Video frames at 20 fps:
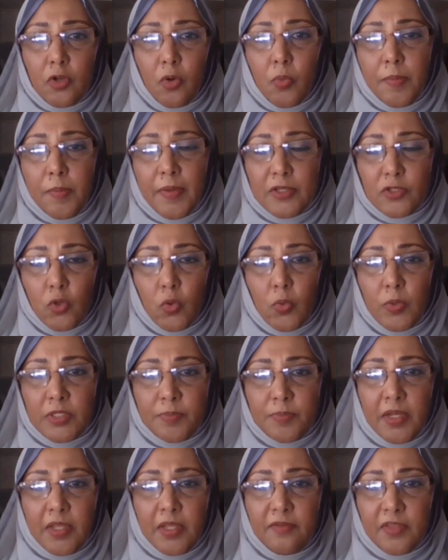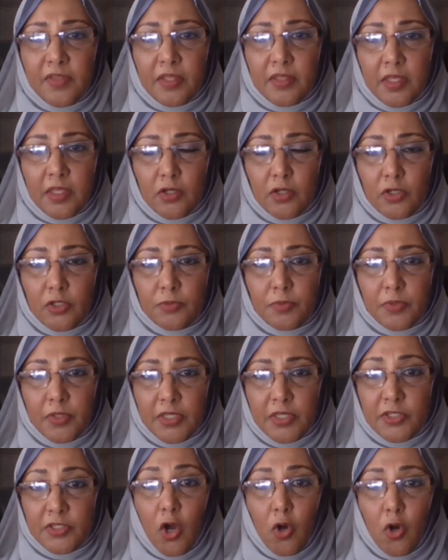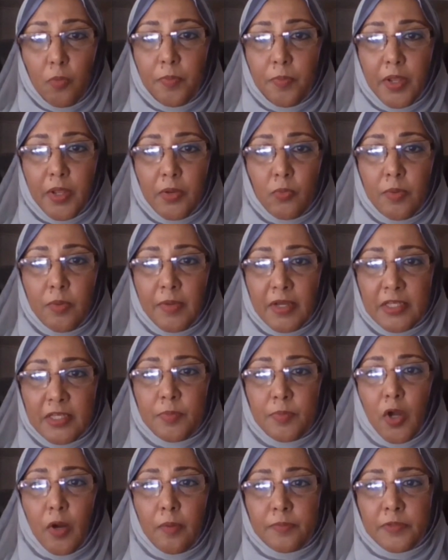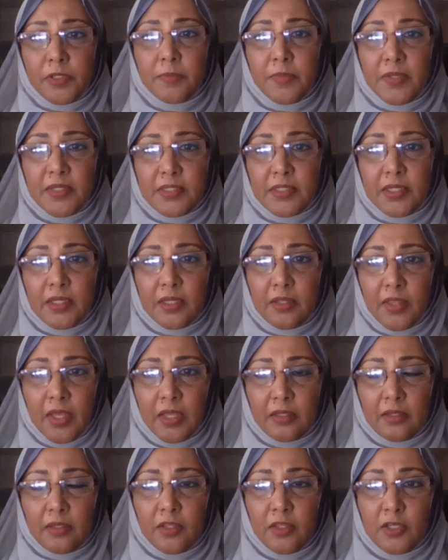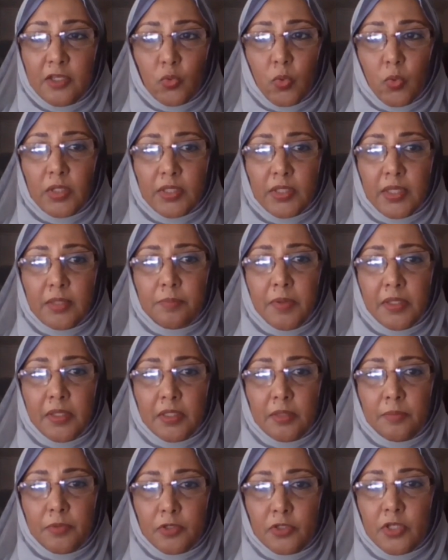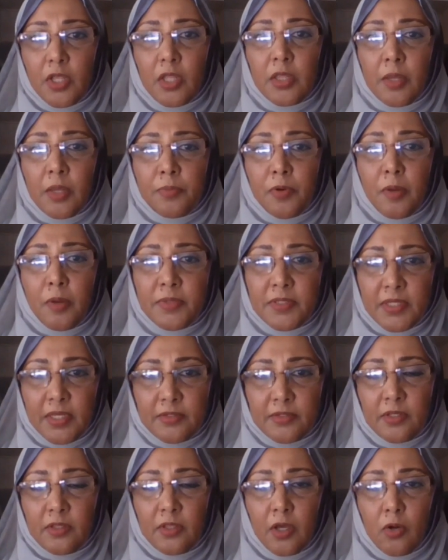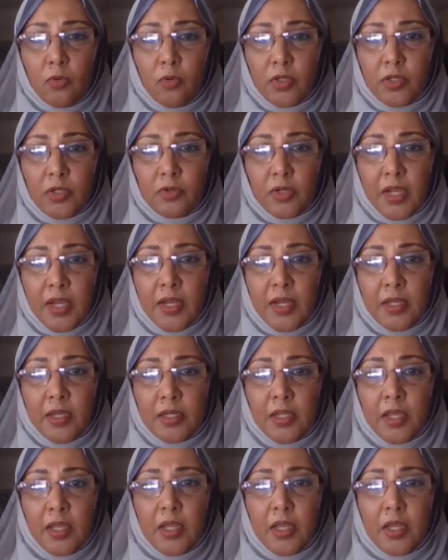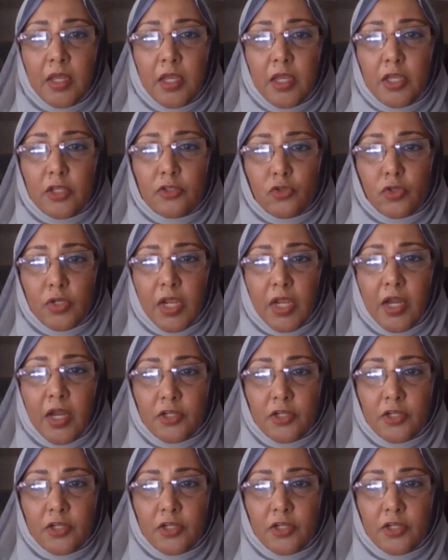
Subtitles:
you know, we must always believe that there's hope, and we must be optimistic that things will get better, because Allah promised us in the Holy Quran, in